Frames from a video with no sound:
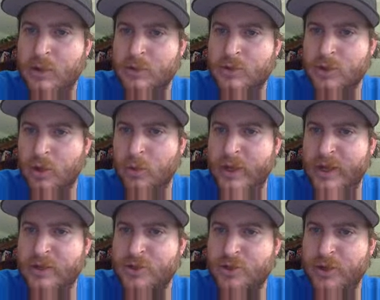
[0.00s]
So
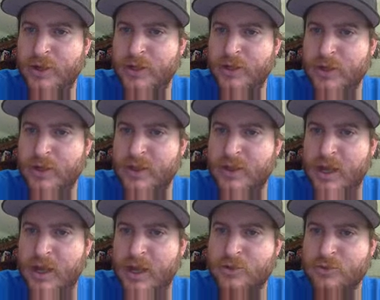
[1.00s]
as soon as you get
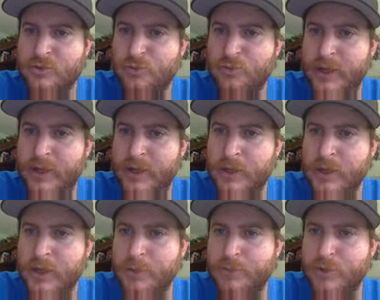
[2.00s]
that, it's really, really
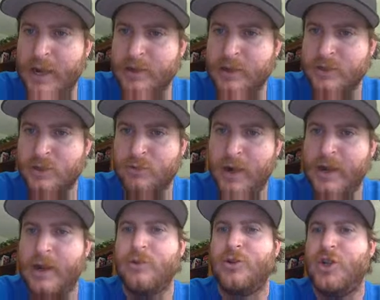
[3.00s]
good practice to write
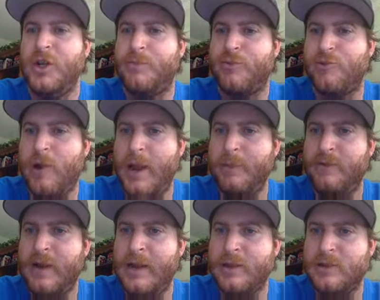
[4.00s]
out g prime of
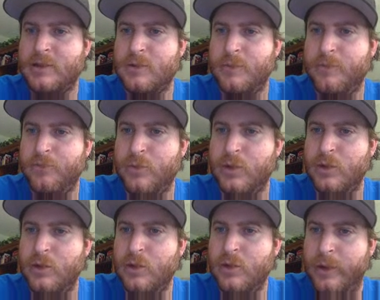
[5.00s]
x
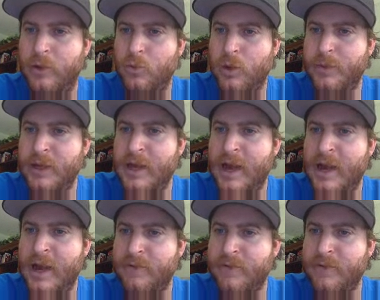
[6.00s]
would be f
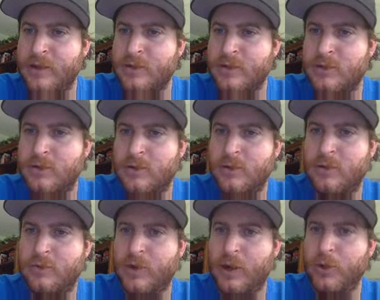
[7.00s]
of x,
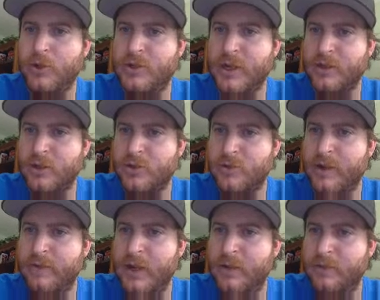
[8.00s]
right? When you take the
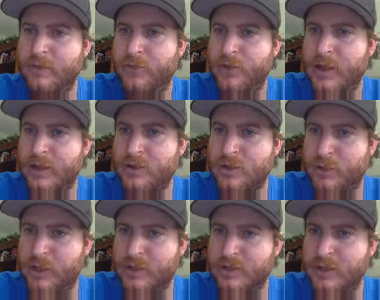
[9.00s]
derivative, that just
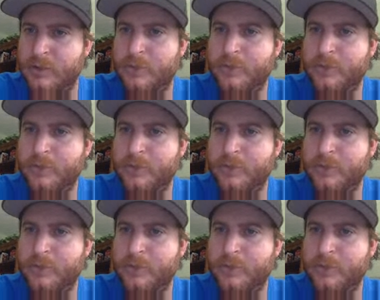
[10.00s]
plugs in.